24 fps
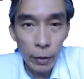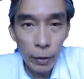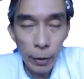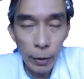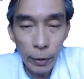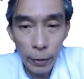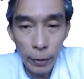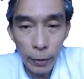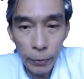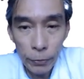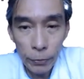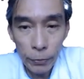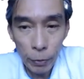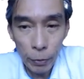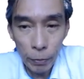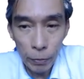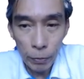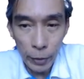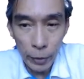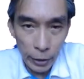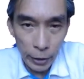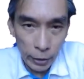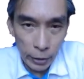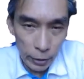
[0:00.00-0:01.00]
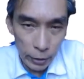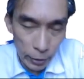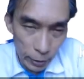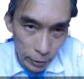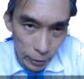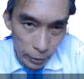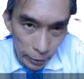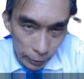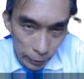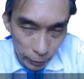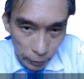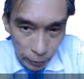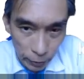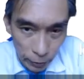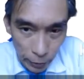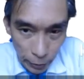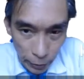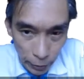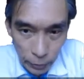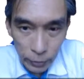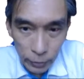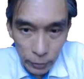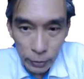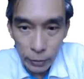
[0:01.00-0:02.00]
from as little
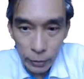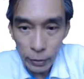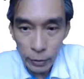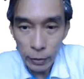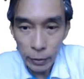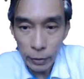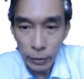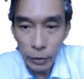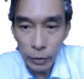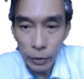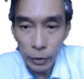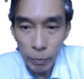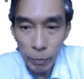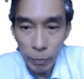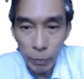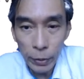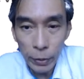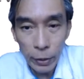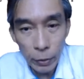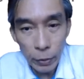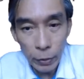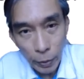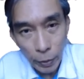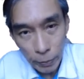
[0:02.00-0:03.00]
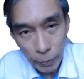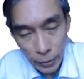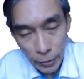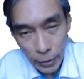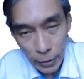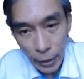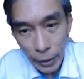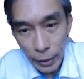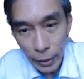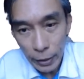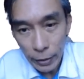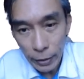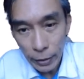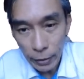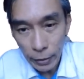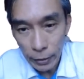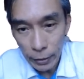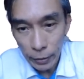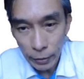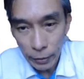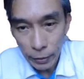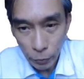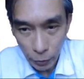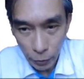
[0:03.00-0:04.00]
as simple website,
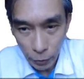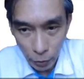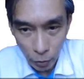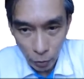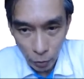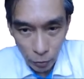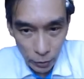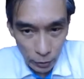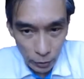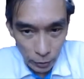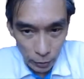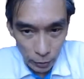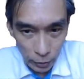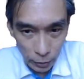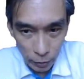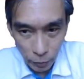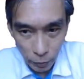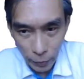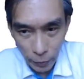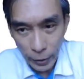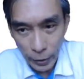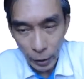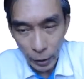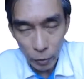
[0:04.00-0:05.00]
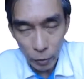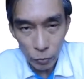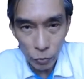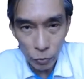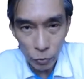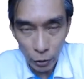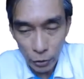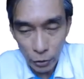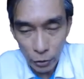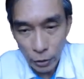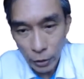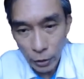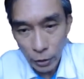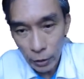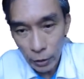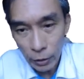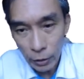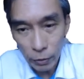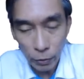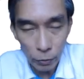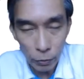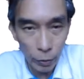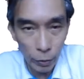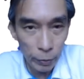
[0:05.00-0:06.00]
we call it website construction
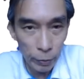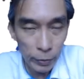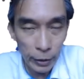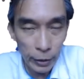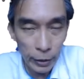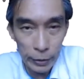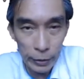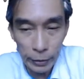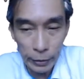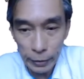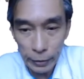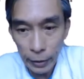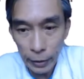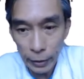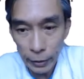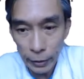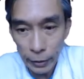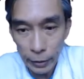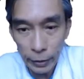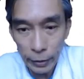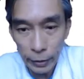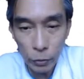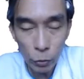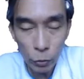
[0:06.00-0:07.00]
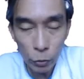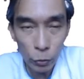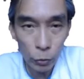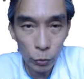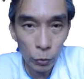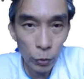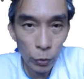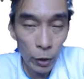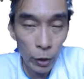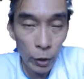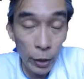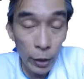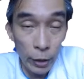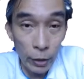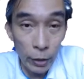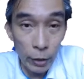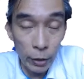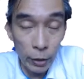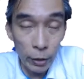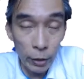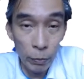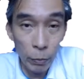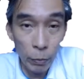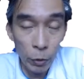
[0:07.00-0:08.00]
or website design, to a
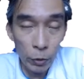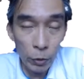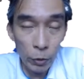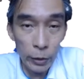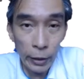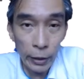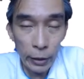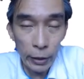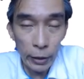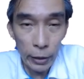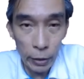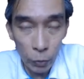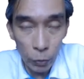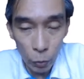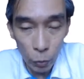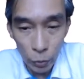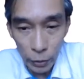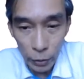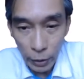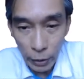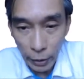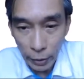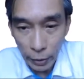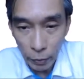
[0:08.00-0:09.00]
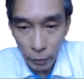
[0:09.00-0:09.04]
more technical word like